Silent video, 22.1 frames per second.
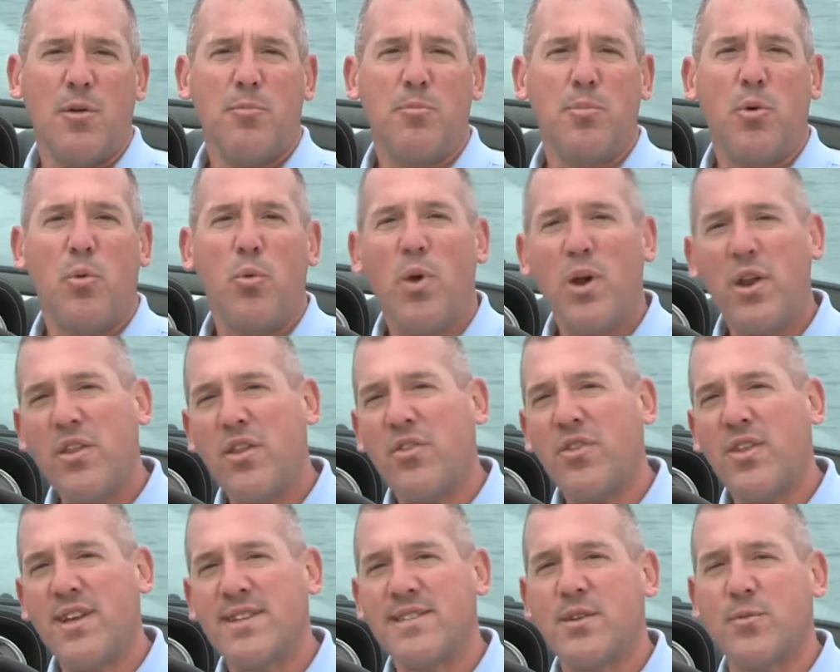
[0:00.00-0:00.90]
But one of the
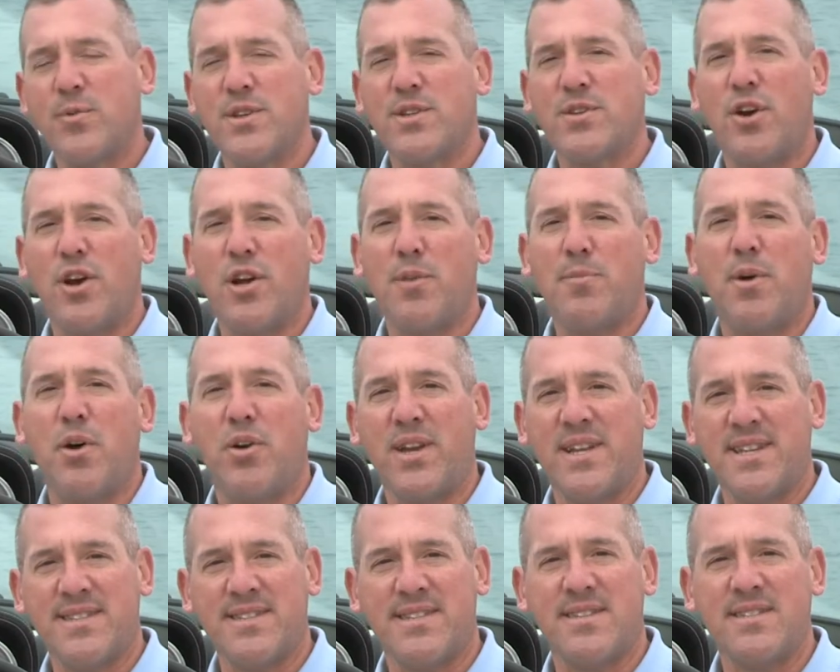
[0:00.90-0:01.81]
things that we talk about
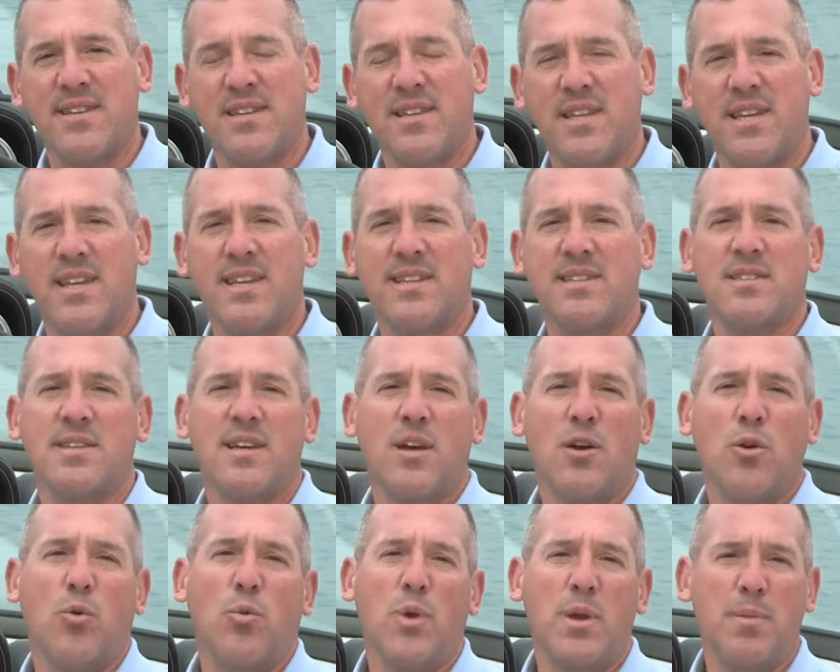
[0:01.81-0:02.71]
consistently is
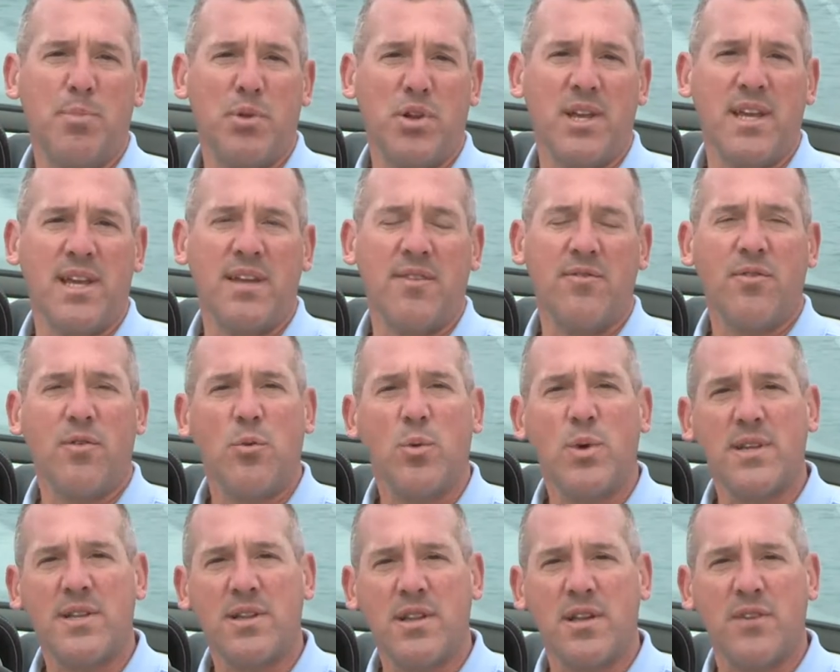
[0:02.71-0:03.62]
we believe
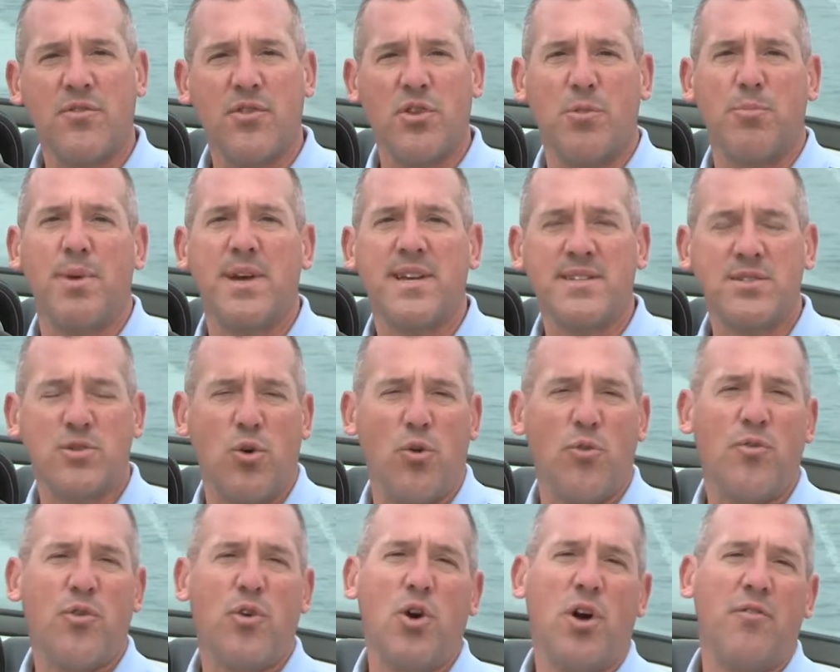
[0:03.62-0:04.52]
we deliver the best
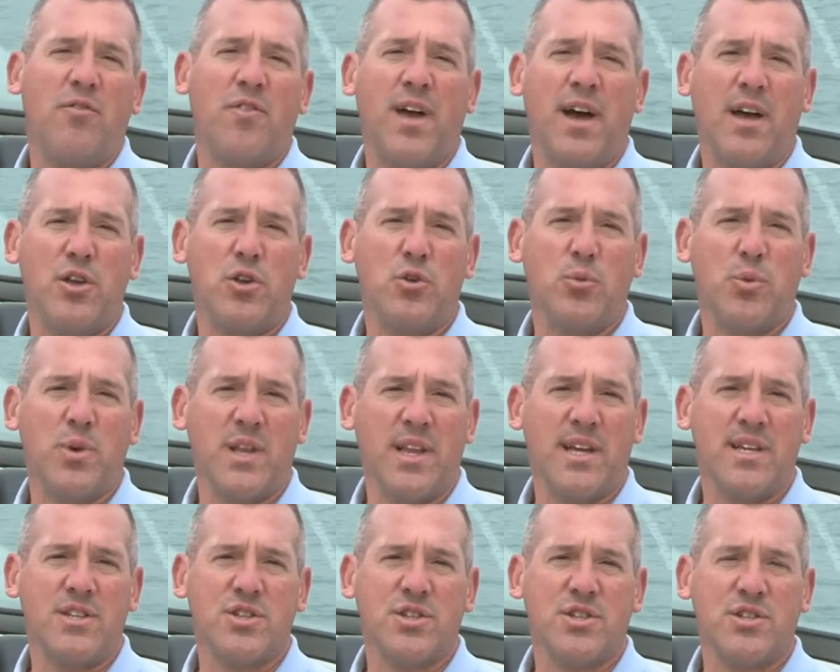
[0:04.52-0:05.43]
overall value
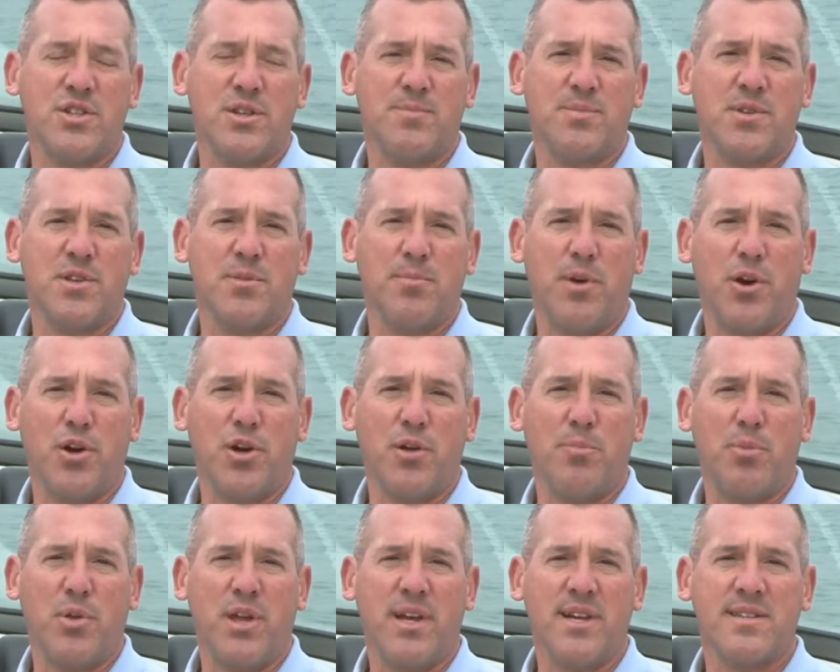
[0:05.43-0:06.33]
relationship to the
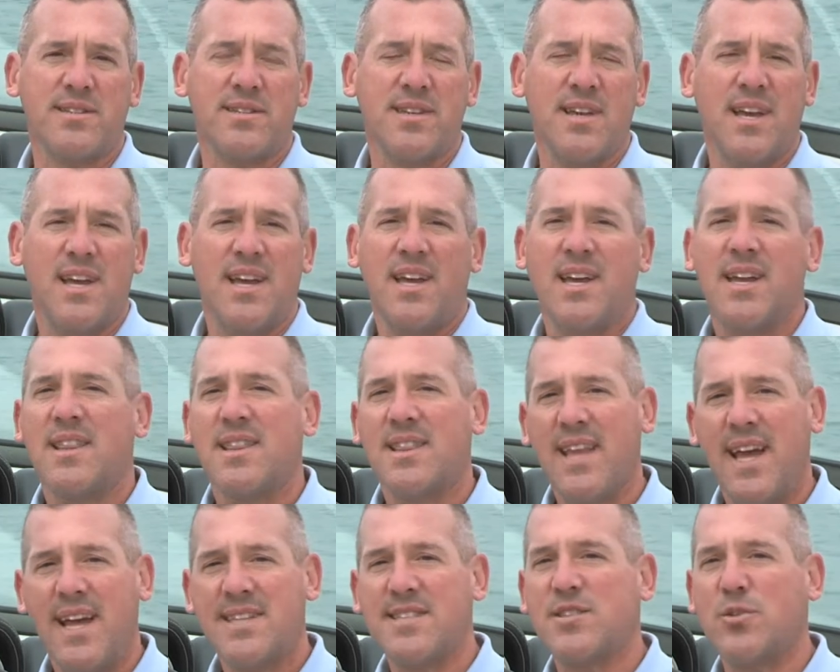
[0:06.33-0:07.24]
marketplace.
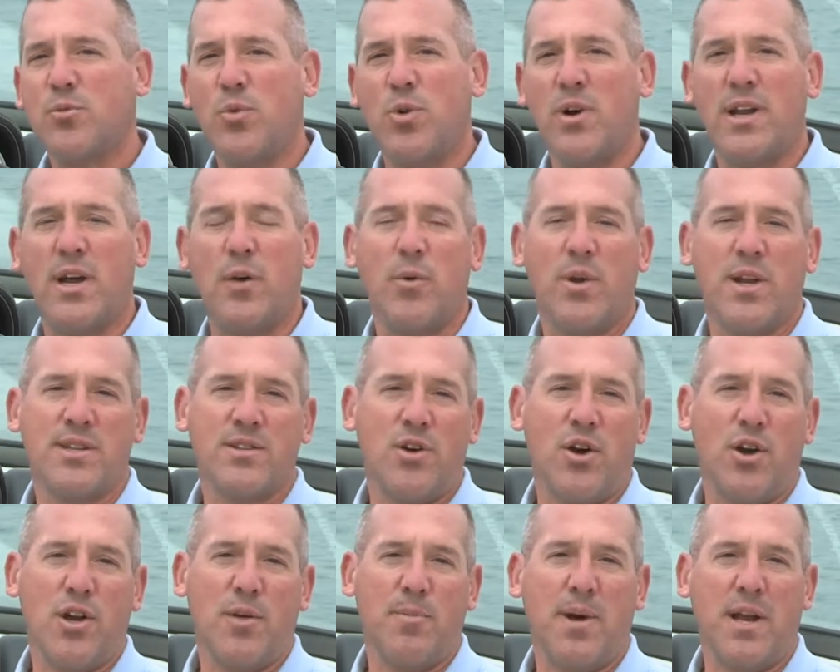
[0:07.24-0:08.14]
That's the one I want to
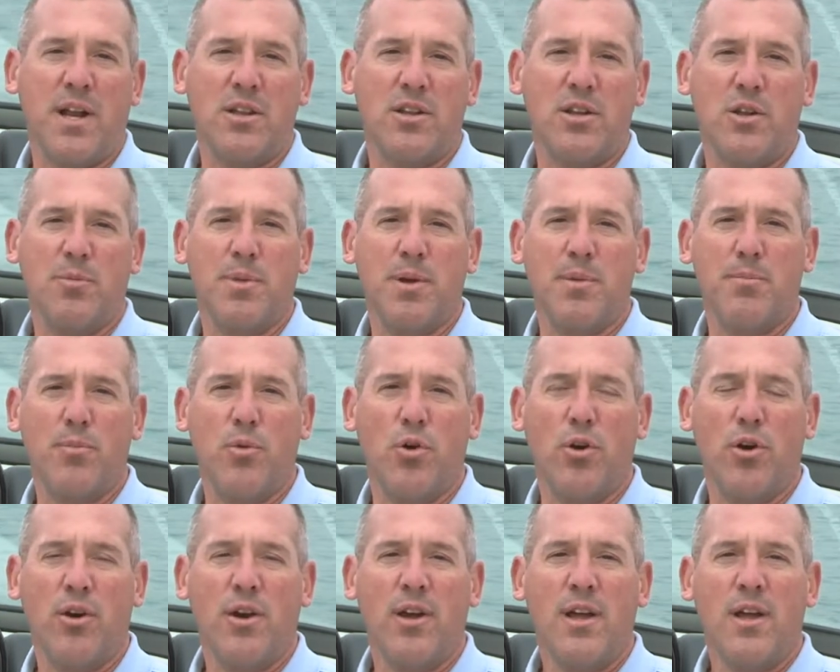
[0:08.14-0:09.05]
talk about a little bit
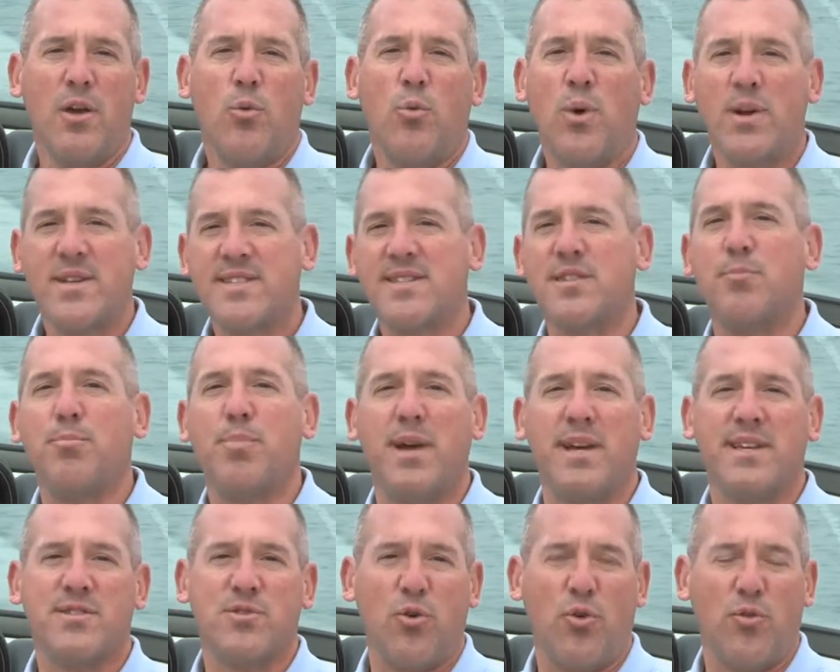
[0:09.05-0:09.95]
more. What's the
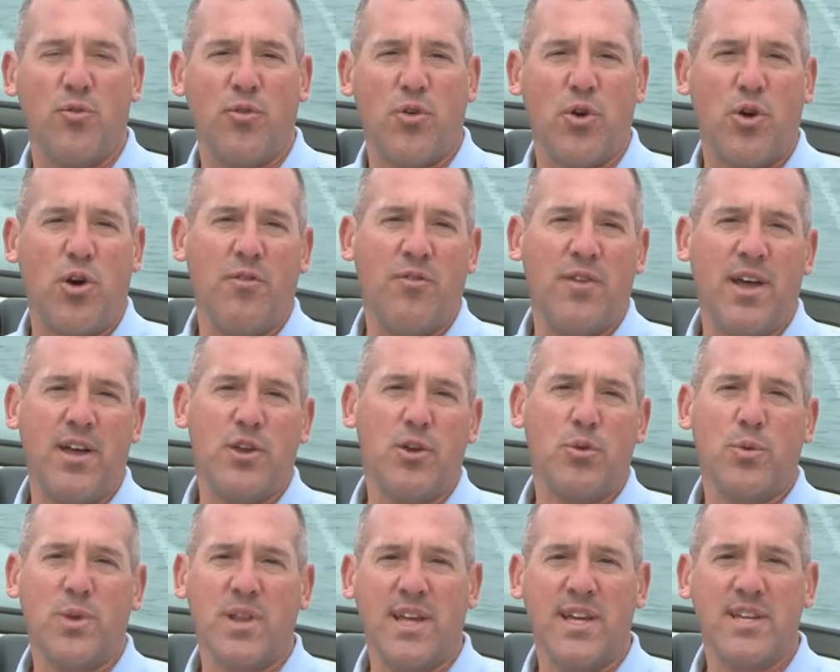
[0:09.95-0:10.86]
best overall
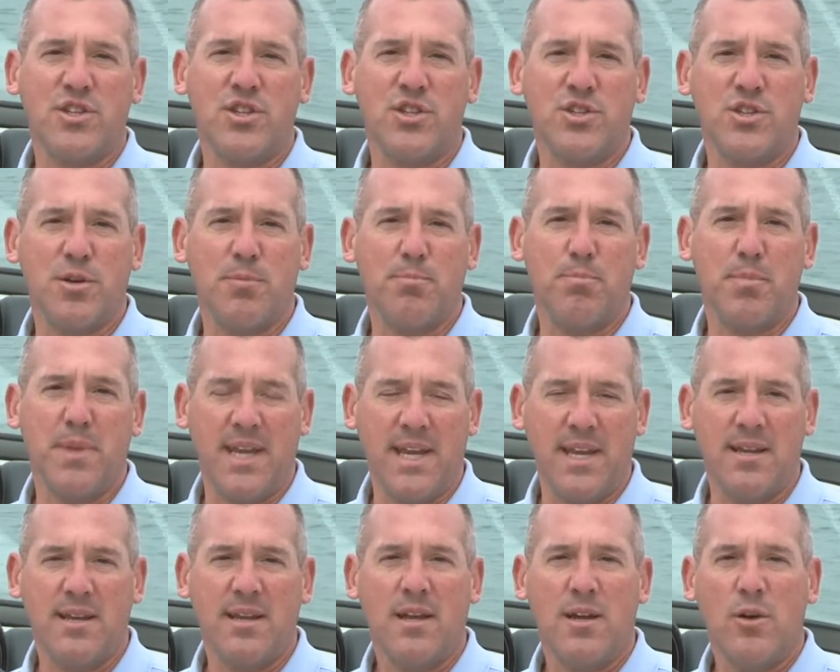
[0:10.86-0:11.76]
value relationship
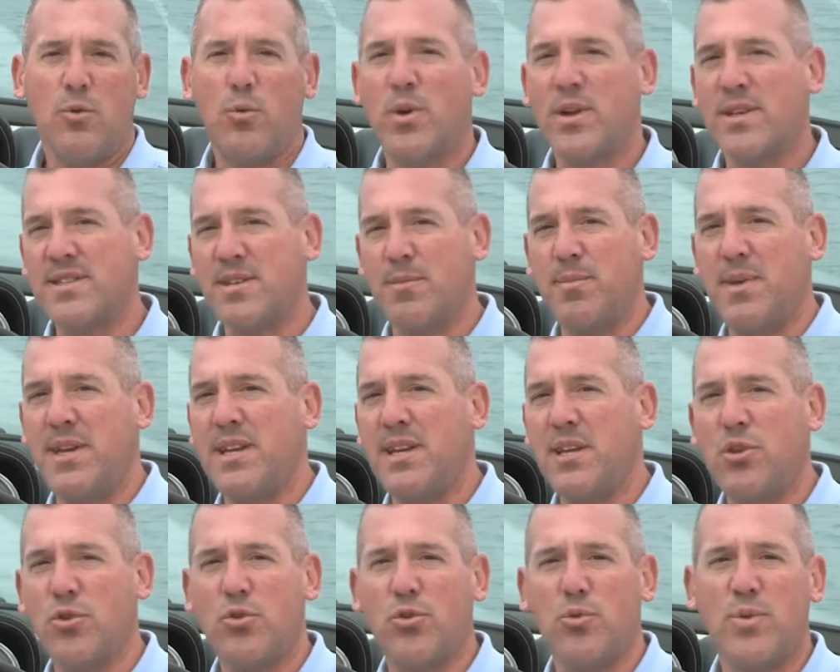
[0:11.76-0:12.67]
mean? What does it mean
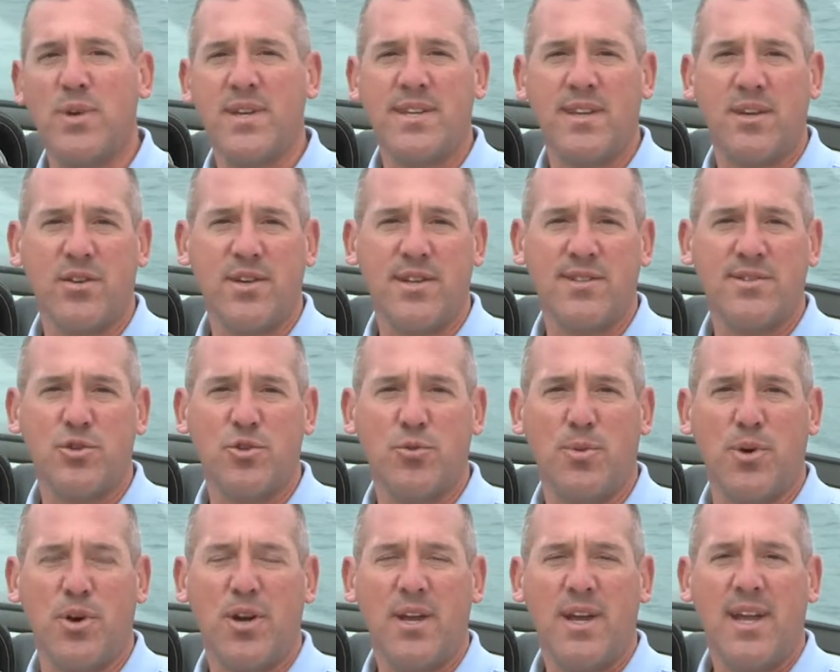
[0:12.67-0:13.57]
to you, the retail
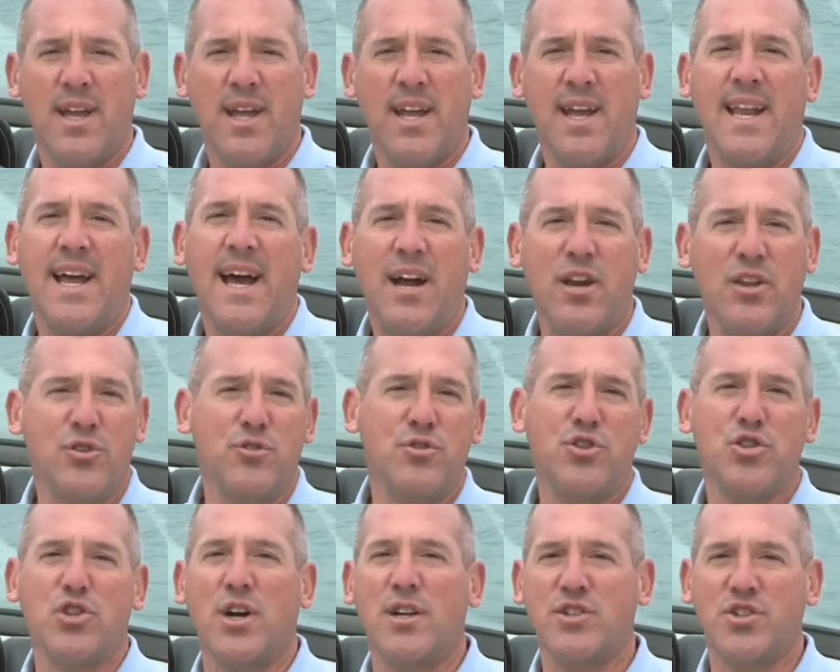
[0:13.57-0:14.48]
consumer? And how do you
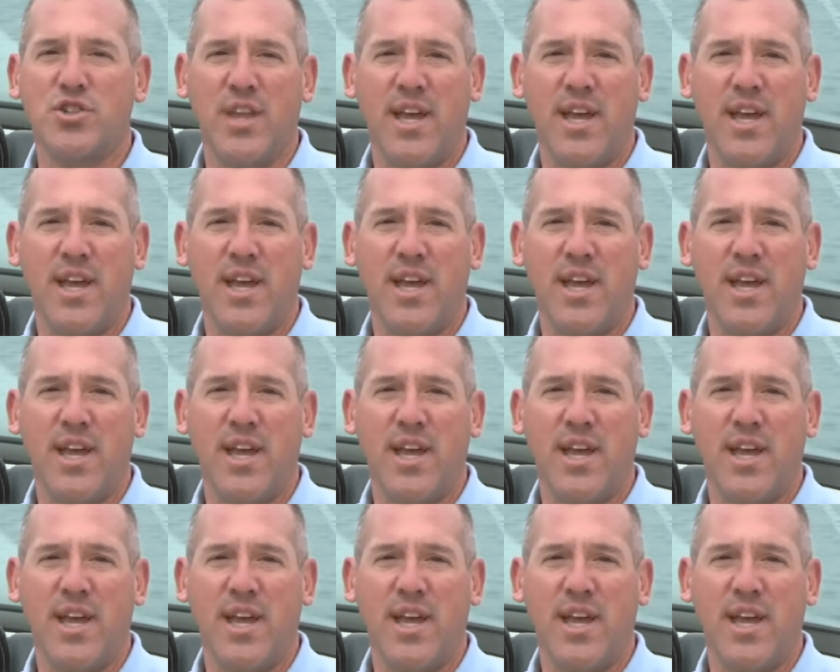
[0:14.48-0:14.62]
judge